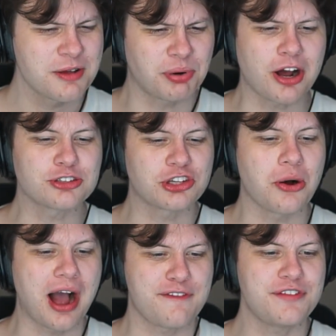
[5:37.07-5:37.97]
But
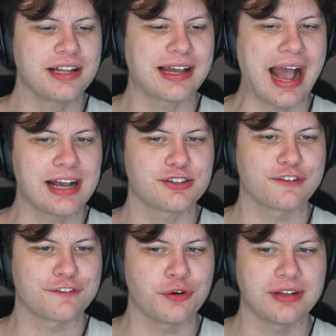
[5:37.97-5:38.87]
also, I feel like as a
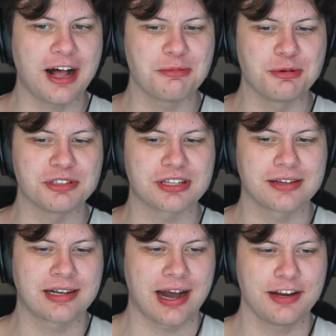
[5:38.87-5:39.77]
full album, it's
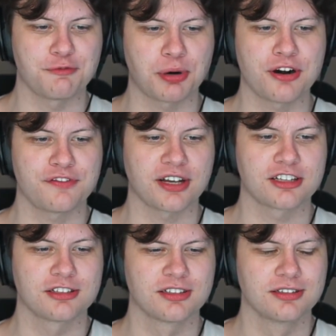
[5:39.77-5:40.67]
kind of
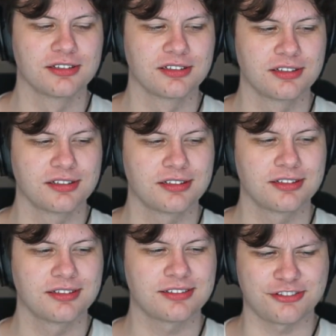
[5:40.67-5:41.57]
perfect.
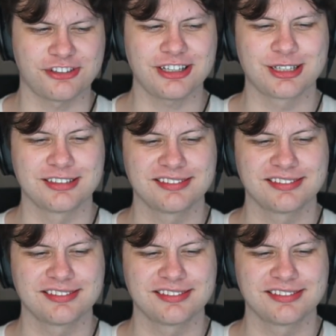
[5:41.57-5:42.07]
The fuck?